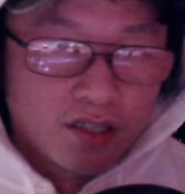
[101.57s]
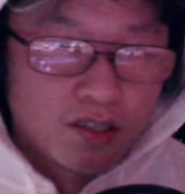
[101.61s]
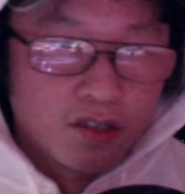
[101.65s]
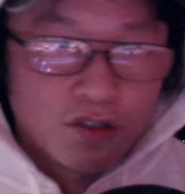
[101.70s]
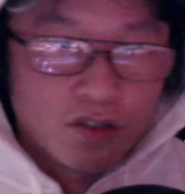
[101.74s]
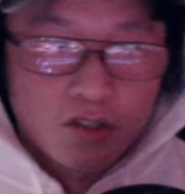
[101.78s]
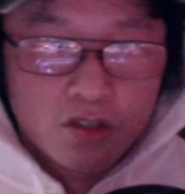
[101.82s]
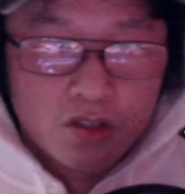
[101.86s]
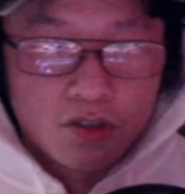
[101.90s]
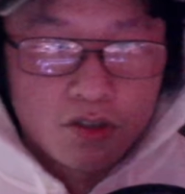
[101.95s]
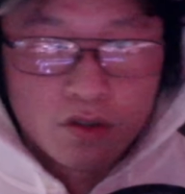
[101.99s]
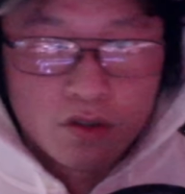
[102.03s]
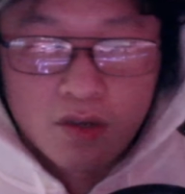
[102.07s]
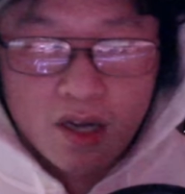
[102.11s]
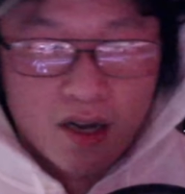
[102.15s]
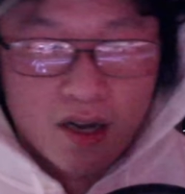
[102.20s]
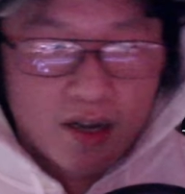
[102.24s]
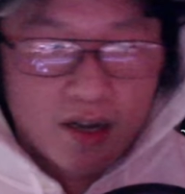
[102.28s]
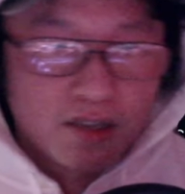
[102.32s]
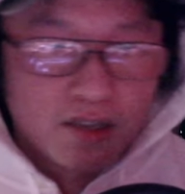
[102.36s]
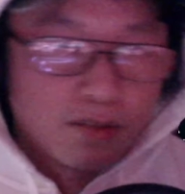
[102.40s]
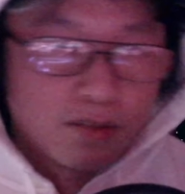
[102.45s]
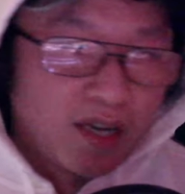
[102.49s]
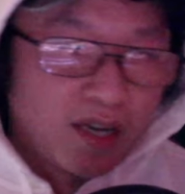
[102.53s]
There's two
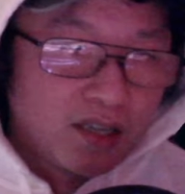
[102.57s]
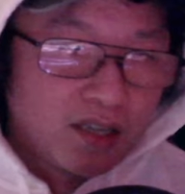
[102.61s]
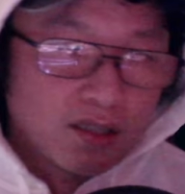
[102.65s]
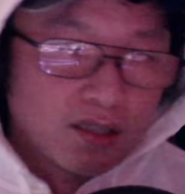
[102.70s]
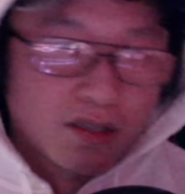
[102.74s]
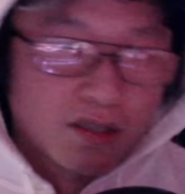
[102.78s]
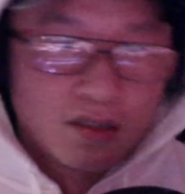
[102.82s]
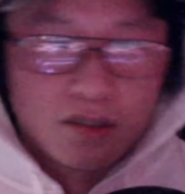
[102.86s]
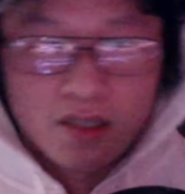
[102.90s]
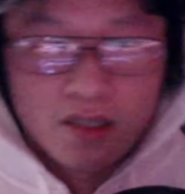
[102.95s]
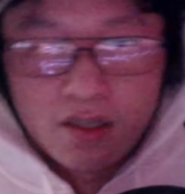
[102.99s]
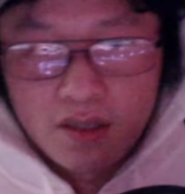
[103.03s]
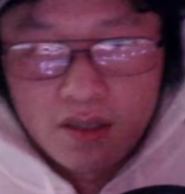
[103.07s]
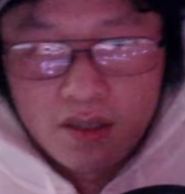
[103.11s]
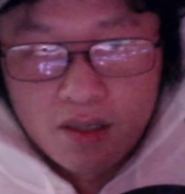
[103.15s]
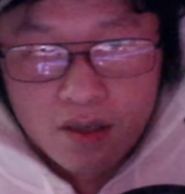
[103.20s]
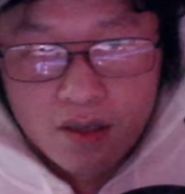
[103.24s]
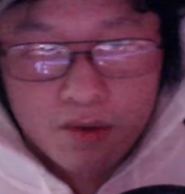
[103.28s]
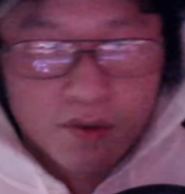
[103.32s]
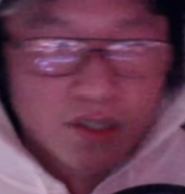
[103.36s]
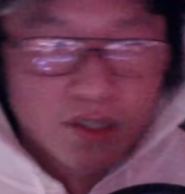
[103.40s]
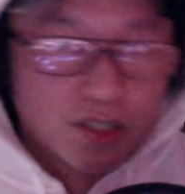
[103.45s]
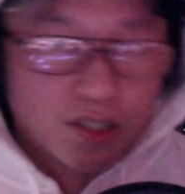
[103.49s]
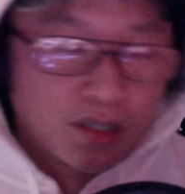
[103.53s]
kinds, basically: the
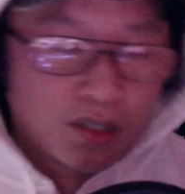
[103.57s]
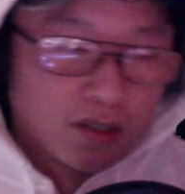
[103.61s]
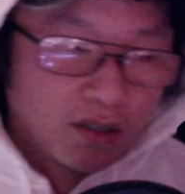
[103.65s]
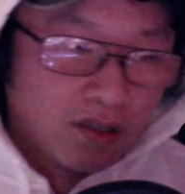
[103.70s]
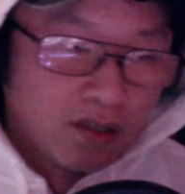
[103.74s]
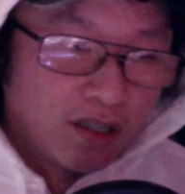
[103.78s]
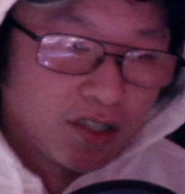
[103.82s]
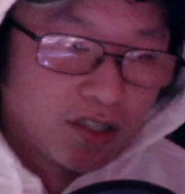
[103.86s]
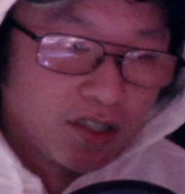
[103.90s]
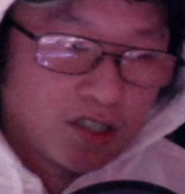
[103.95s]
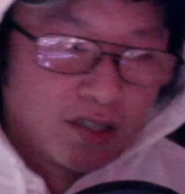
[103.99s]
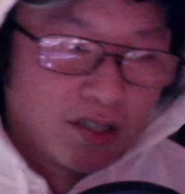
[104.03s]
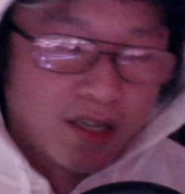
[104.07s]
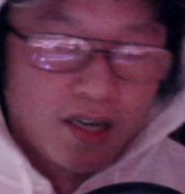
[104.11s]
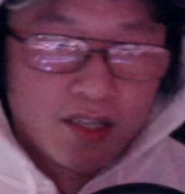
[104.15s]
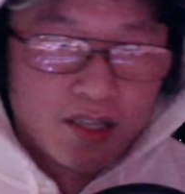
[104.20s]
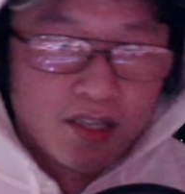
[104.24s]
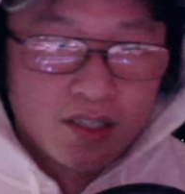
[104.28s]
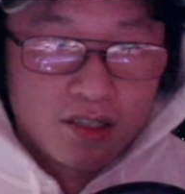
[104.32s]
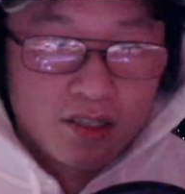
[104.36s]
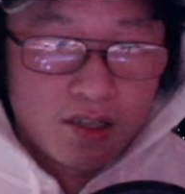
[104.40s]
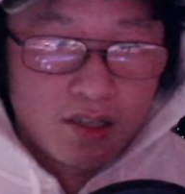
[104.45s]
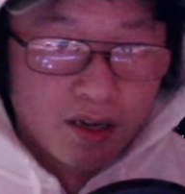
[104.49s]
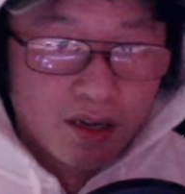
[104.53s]
original collection that
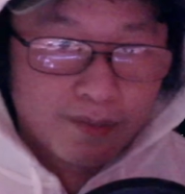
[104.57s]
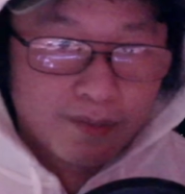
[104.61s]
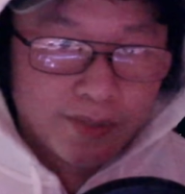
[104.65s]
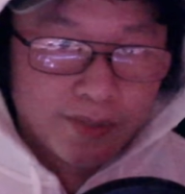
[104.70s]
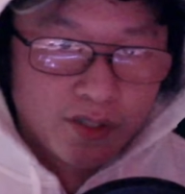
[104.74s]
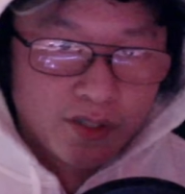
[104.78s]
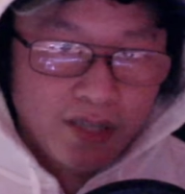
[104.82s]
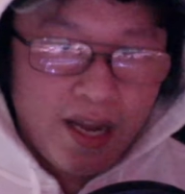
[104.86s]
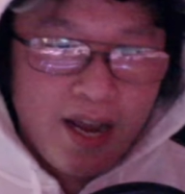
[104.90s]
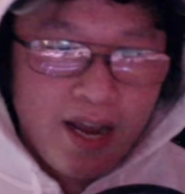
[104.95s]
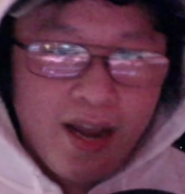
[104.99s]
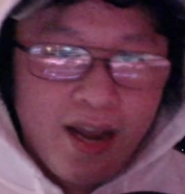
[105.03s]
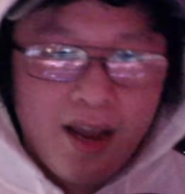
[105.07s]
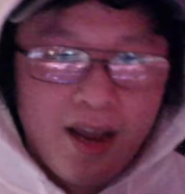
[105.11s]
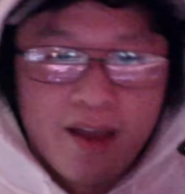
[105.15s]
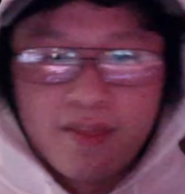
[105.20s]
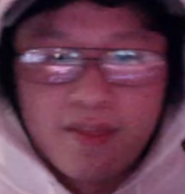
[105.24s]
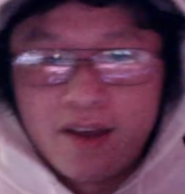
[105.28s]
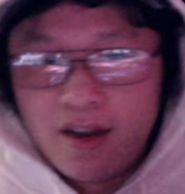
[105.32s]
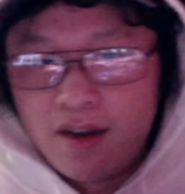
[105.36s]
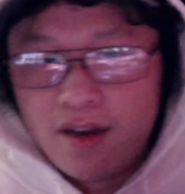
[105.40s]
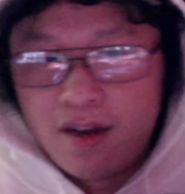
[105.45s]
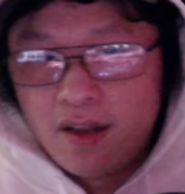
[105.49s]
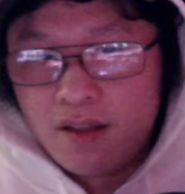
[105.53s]
isn't decoupled, and
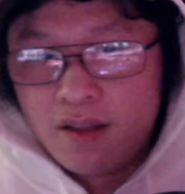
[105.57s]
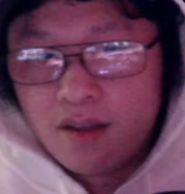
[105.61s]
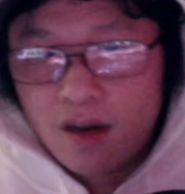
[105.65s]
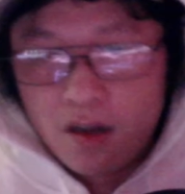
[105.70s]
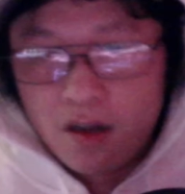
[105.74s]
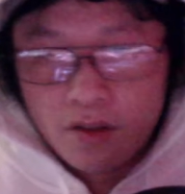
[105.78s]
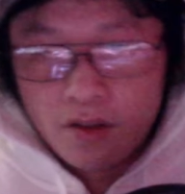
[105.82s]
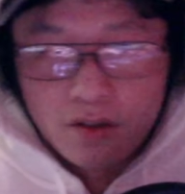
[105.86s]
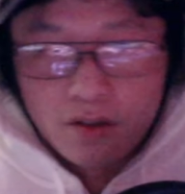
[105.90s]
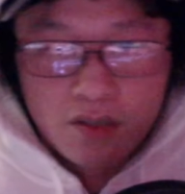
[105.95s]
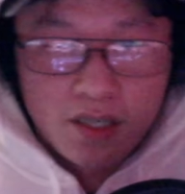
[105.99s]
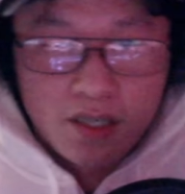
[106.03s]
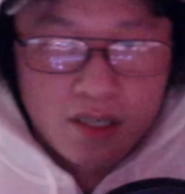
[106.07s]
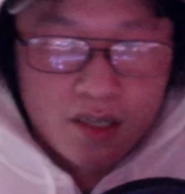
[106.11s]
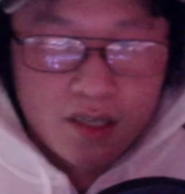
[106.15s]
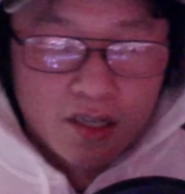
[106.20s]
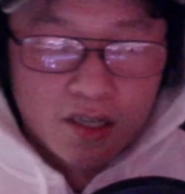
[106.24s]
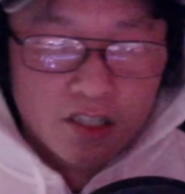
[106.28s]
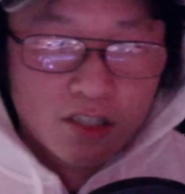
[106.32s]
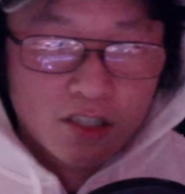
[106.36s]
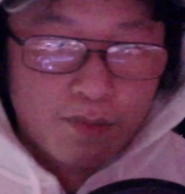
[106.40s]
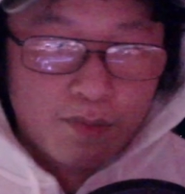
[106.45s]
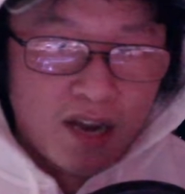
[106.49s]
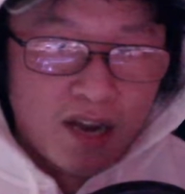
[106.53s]
then other deed
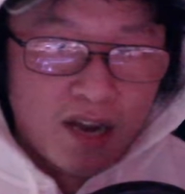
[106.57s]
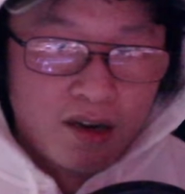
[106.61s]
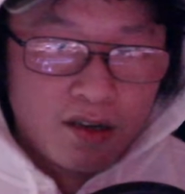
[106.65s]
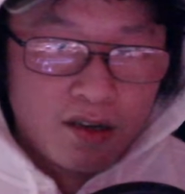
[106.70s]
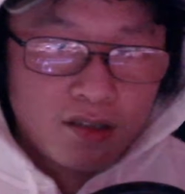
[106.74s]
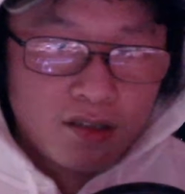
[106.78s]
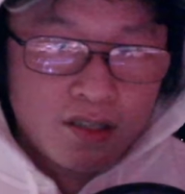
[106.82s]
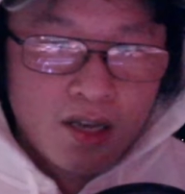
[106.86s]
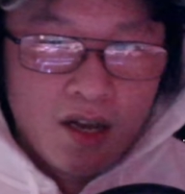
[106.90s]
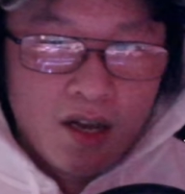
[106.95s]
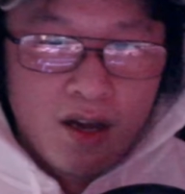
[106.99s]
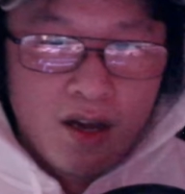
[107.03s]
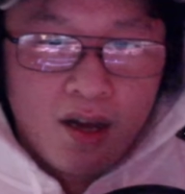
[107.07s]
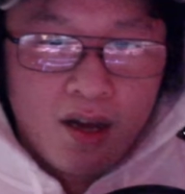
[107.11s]
expanded,